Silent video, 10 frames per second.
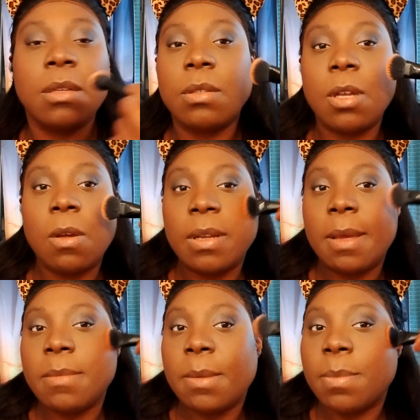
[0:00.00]
Don't let
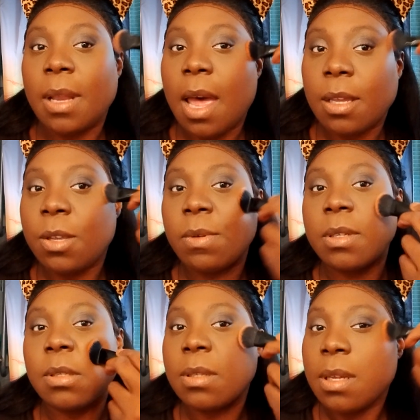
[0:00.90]
me block you
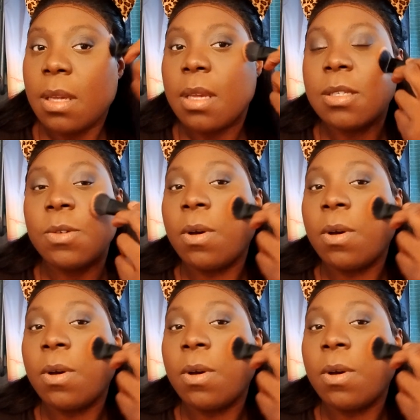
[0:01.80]
into